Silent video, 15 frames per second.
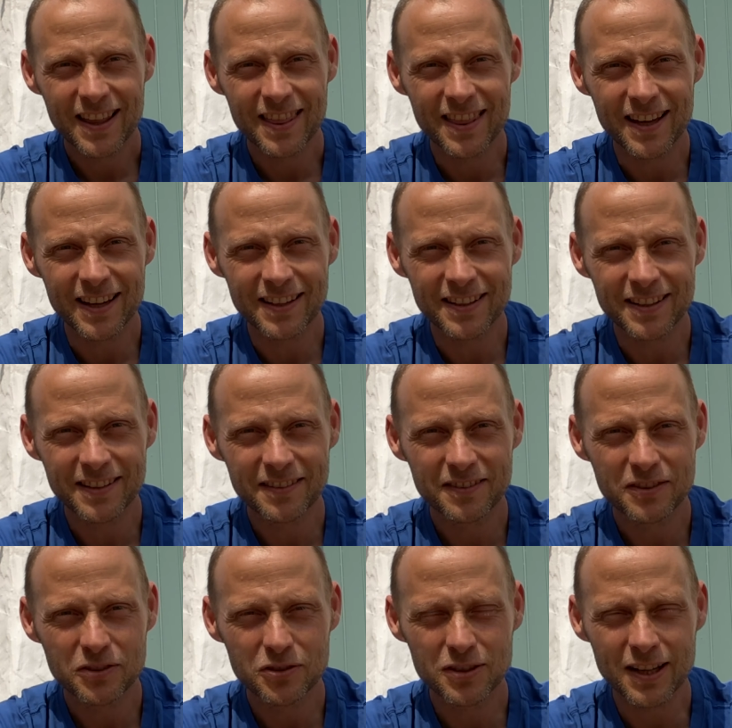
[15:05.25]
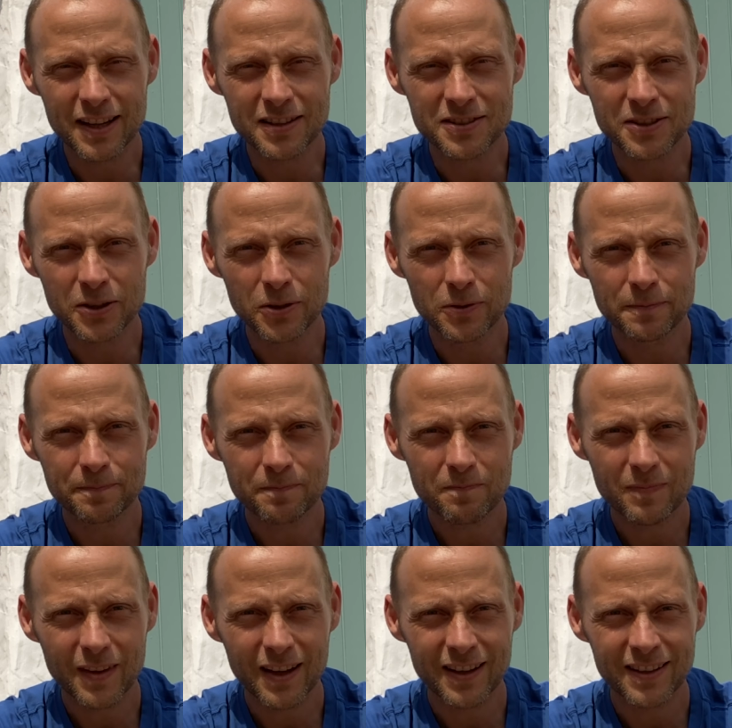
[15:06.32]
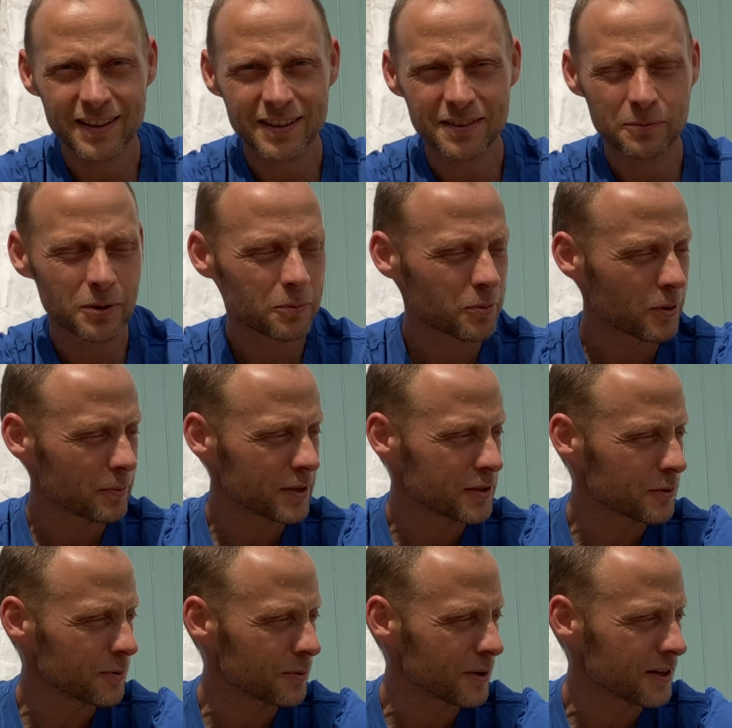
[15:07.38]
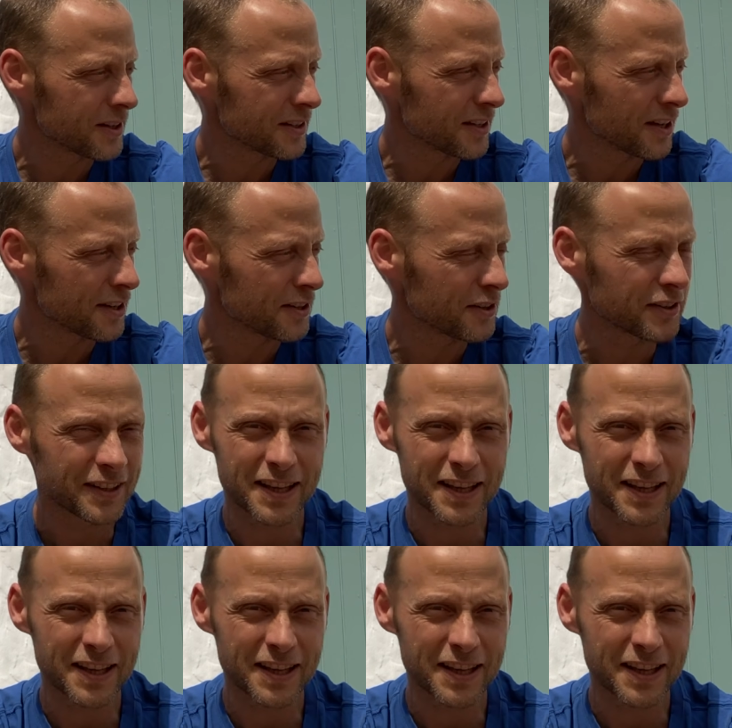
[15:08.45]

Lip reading: then just let us know, and we'll probably do a